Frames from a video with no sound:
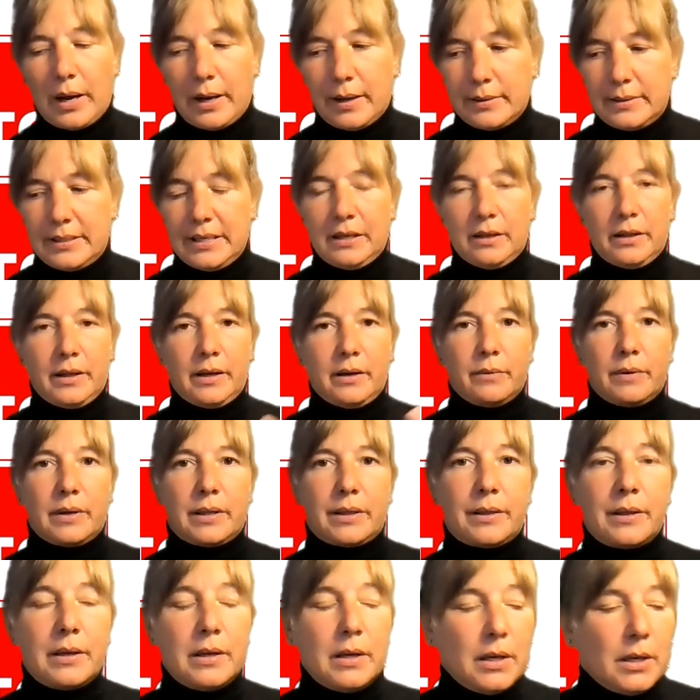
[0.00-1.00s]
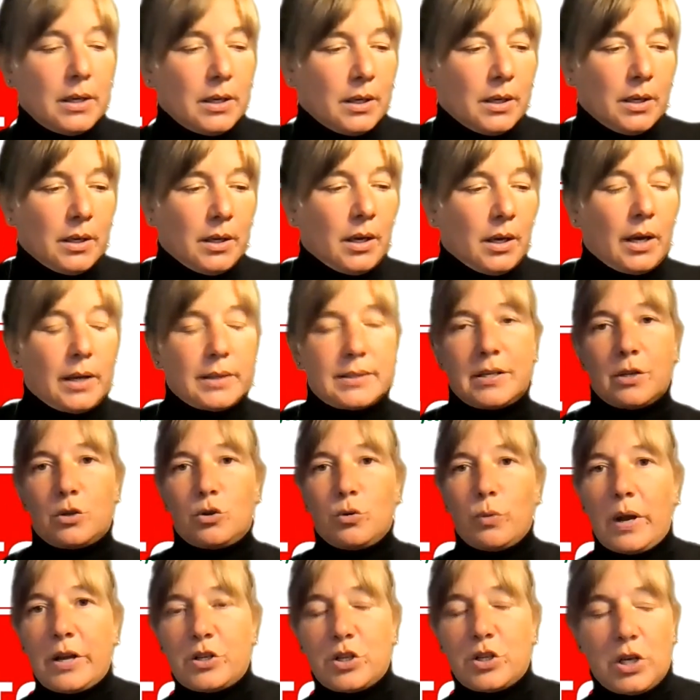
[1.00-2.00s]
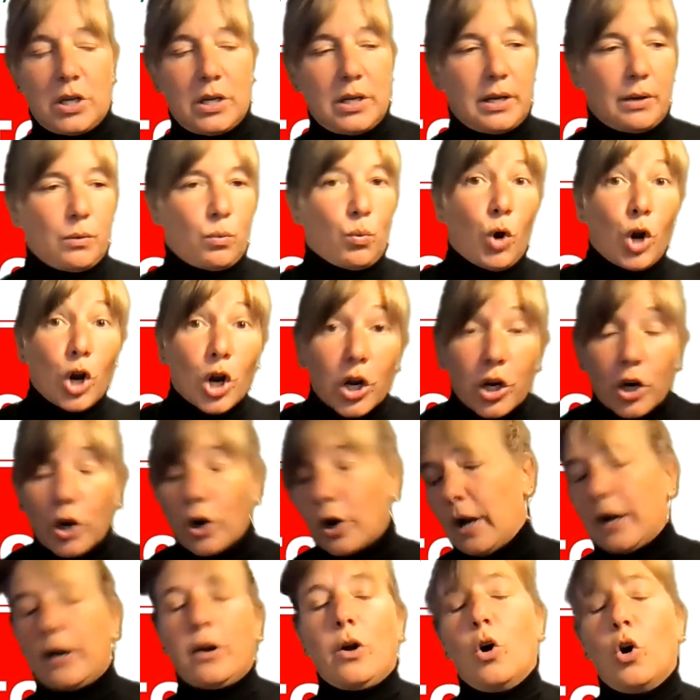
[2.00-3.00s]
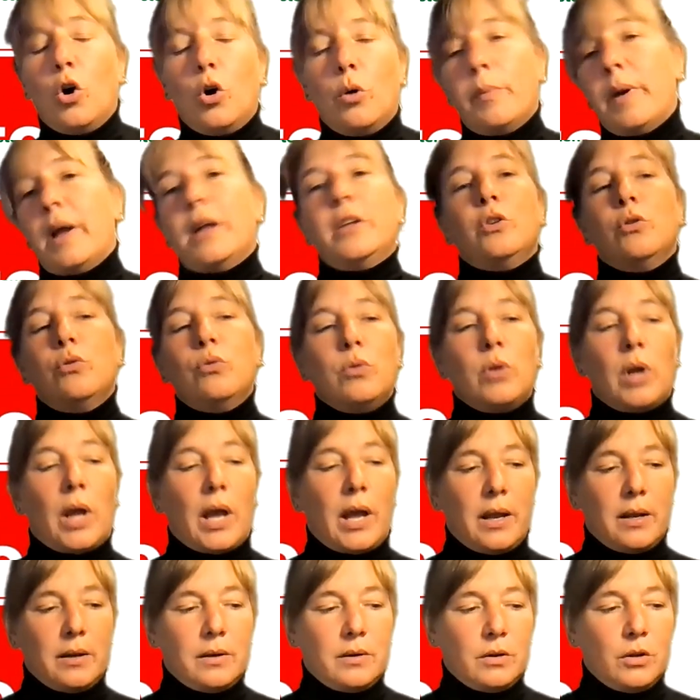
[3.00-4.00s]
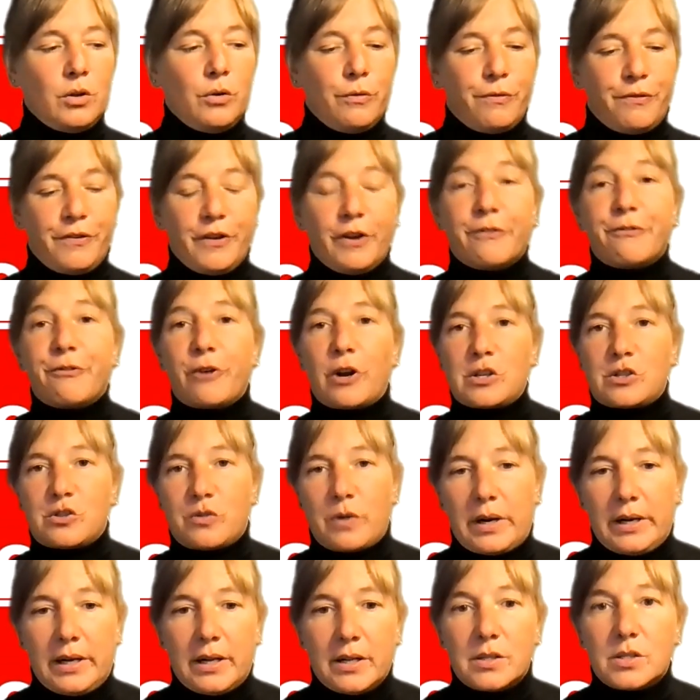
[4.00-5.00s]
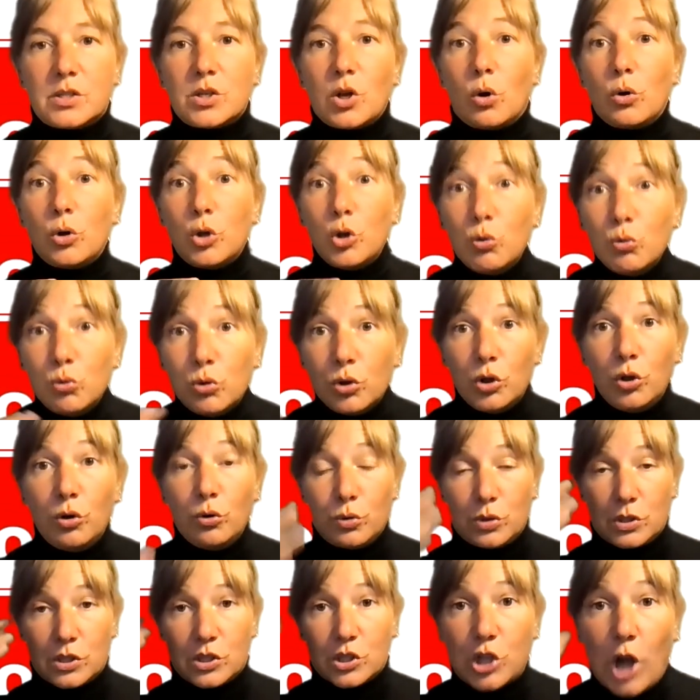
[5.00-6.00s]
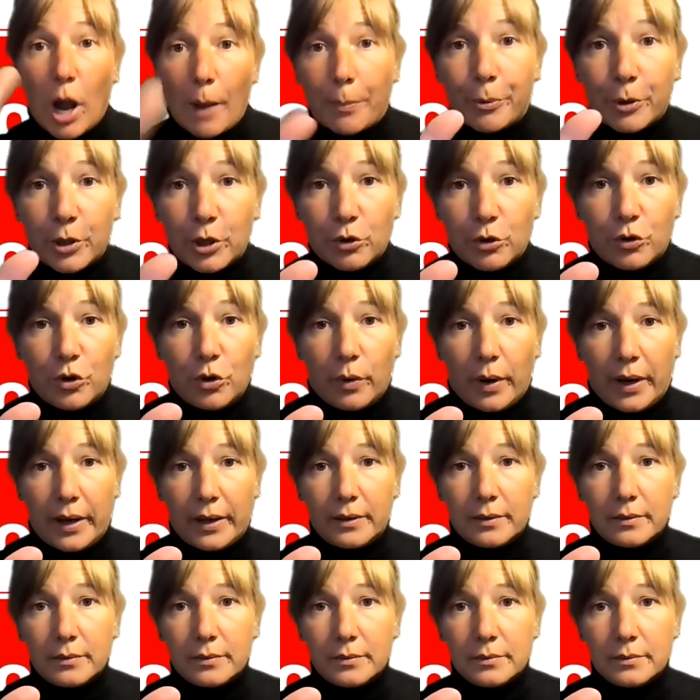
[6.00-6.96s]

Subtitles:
dealing with a situation at work or at home, and you feel frustrated. So you stop what you're doing.